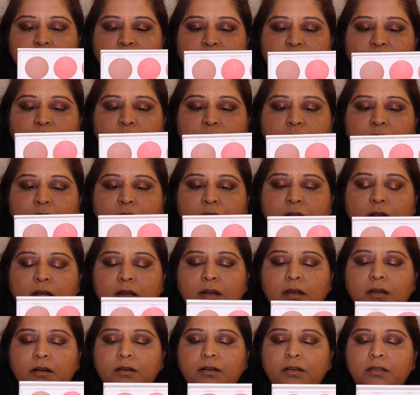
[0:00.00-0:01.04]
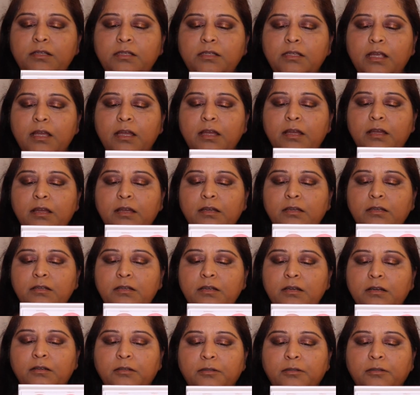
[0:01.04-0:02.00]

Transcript: 3 colors, and